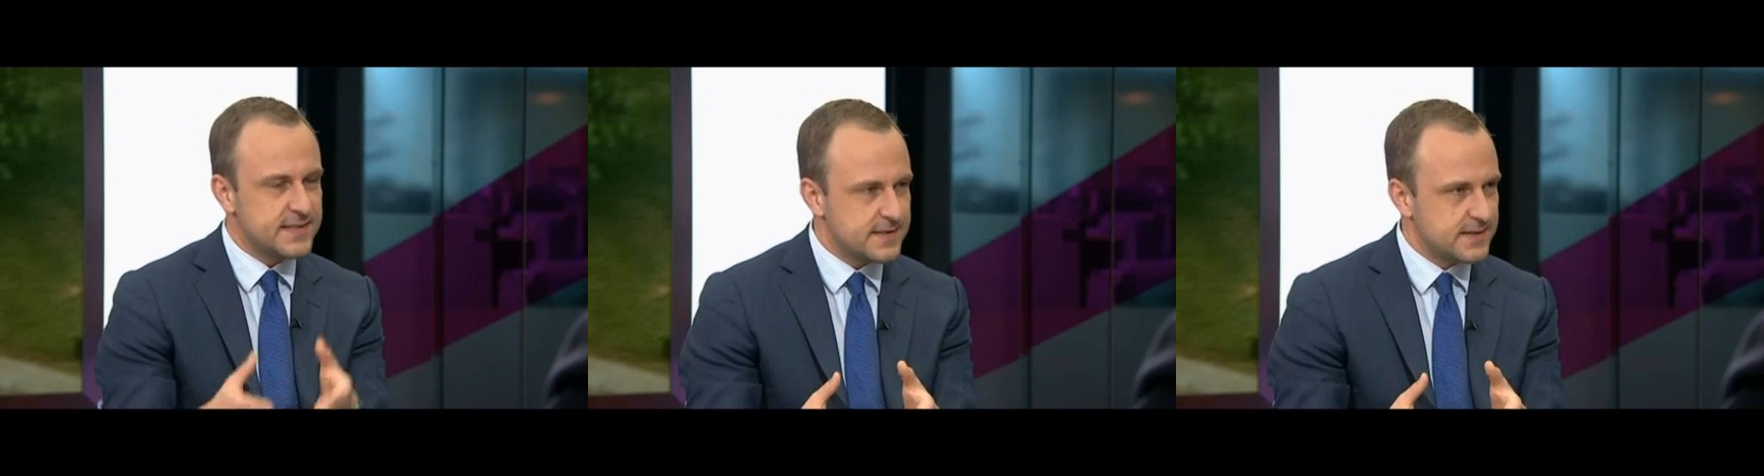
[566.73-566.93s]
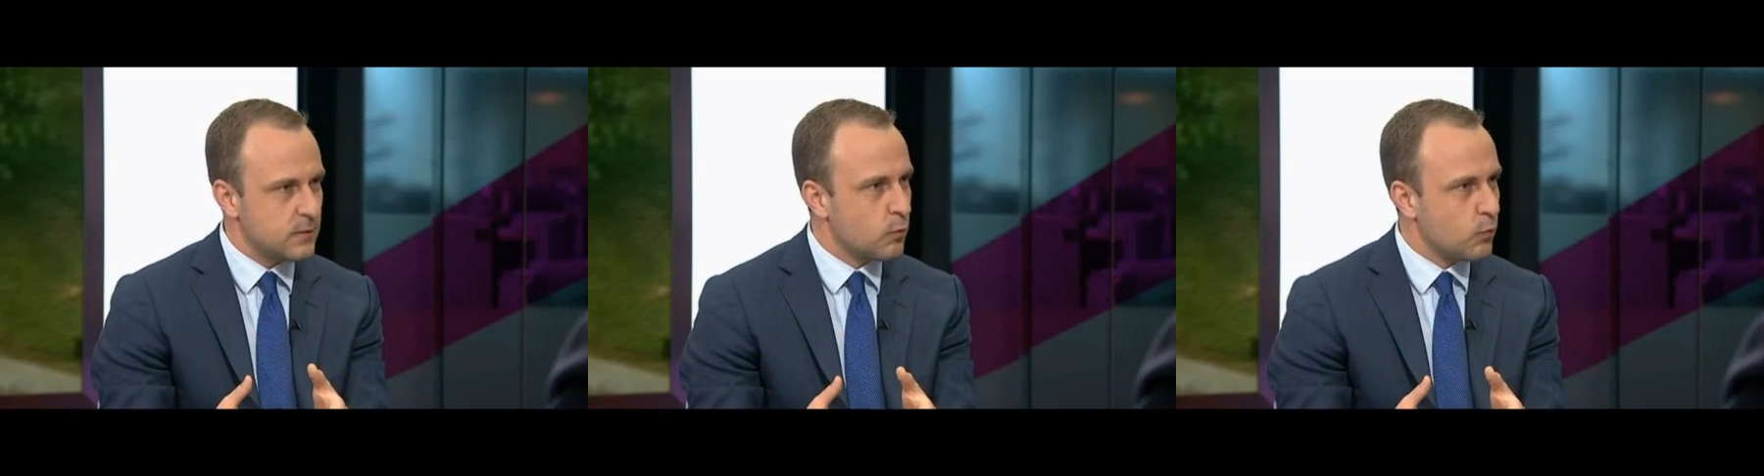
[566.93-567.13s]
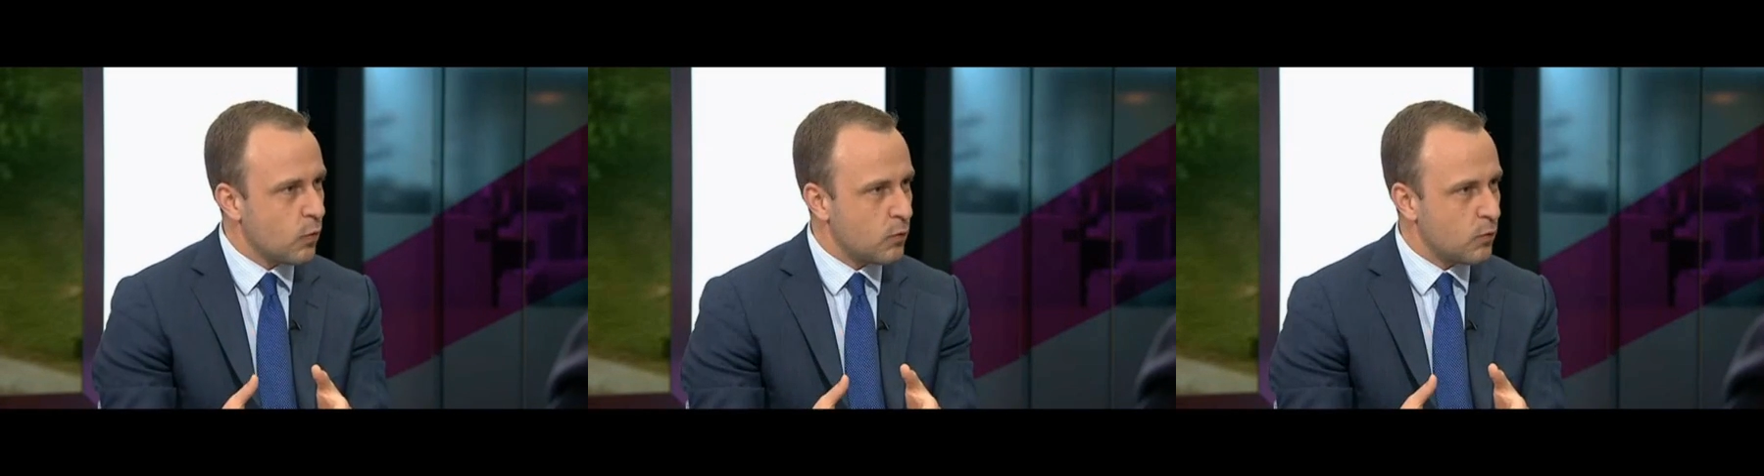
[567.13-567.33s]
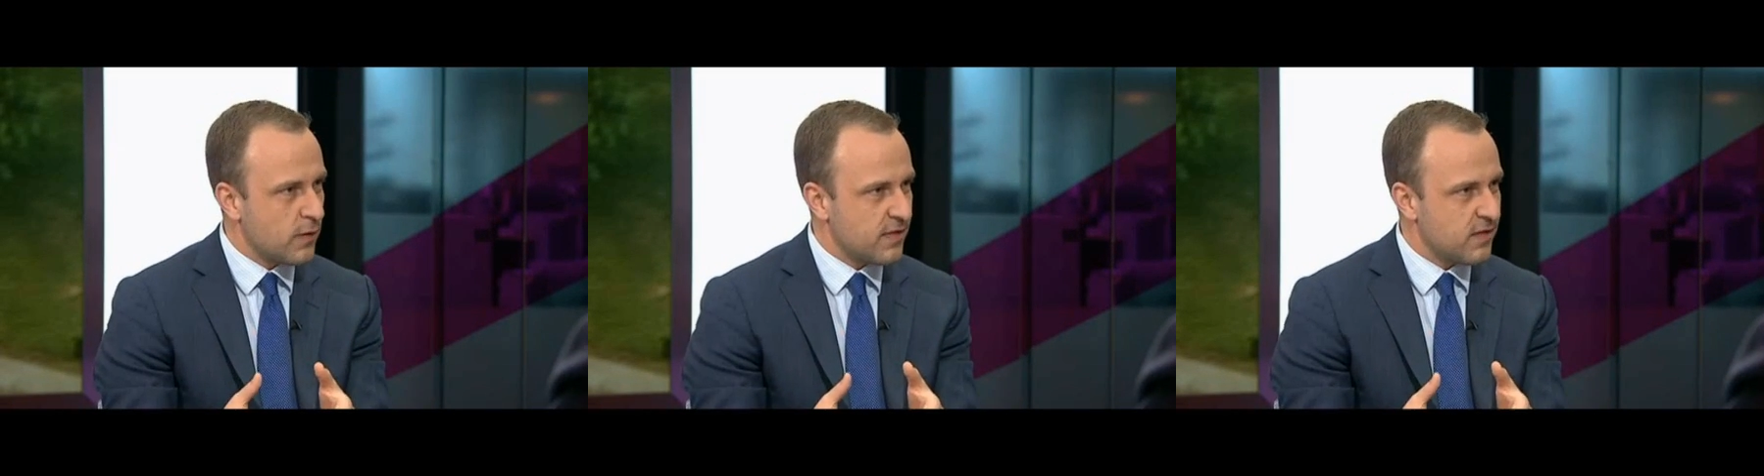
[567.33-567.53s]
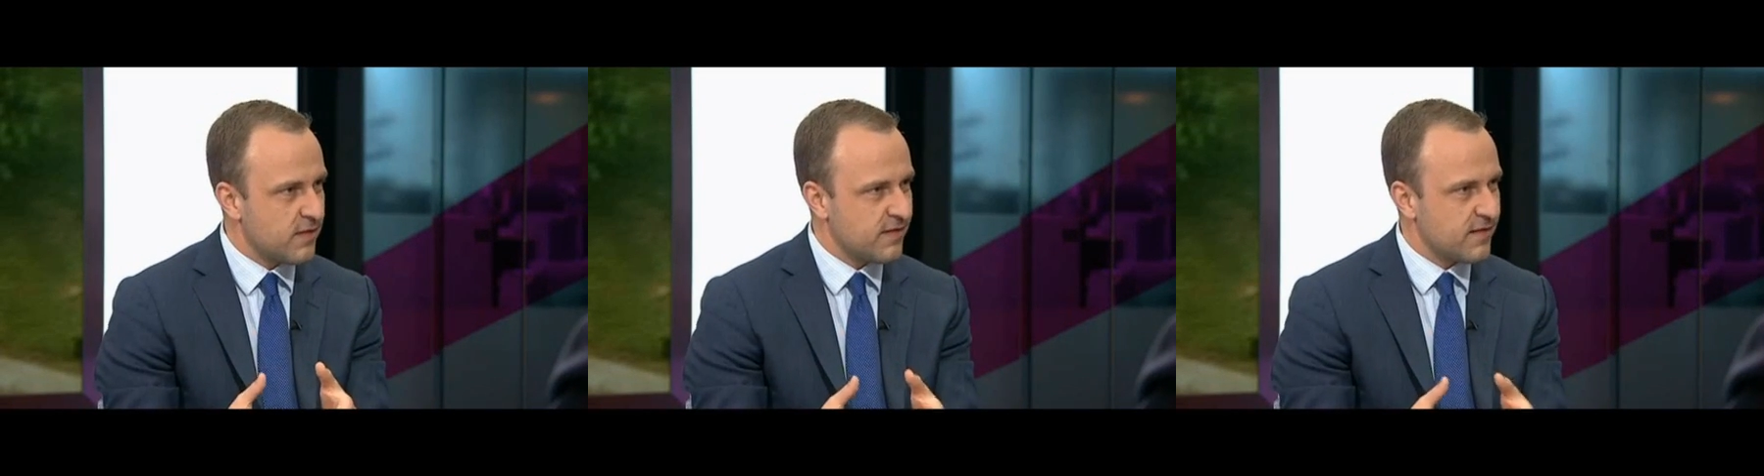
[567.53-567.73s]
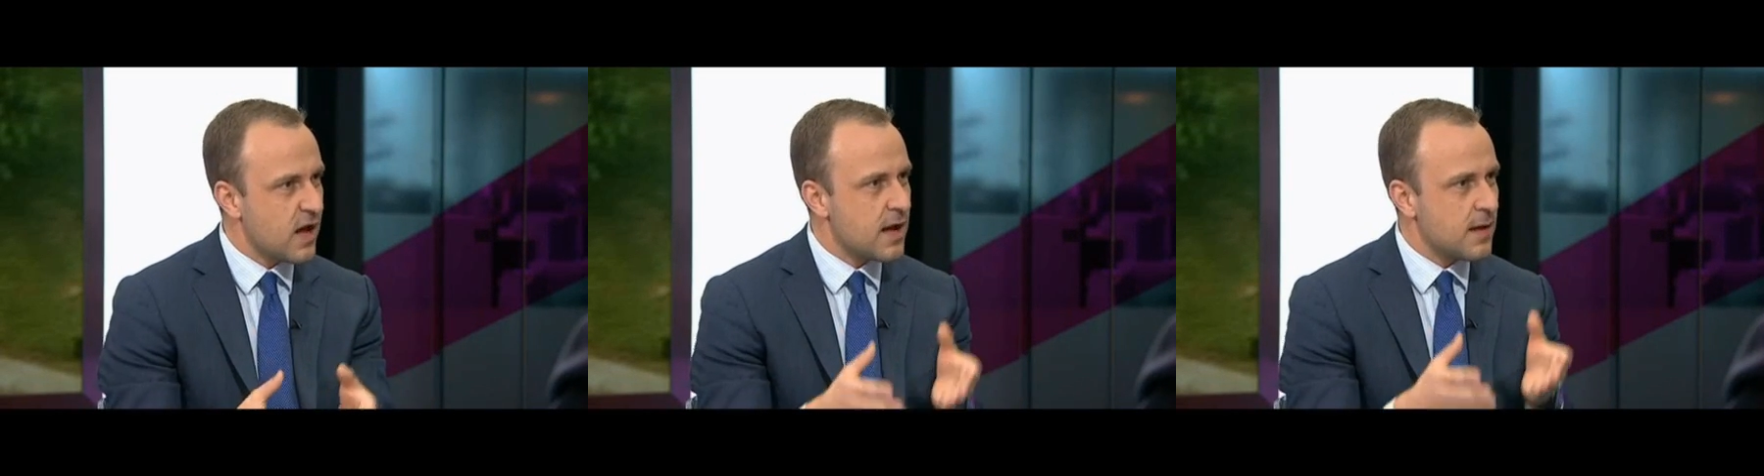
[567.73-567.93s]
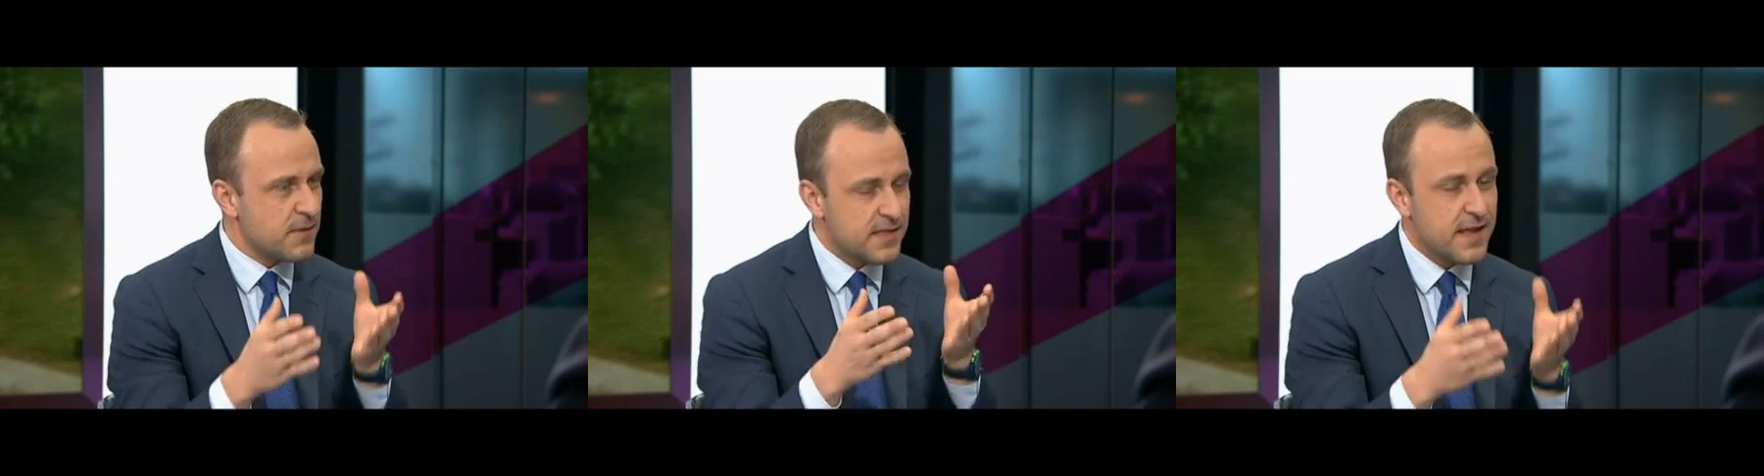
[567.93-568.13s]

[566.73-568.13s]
is at war with Islam,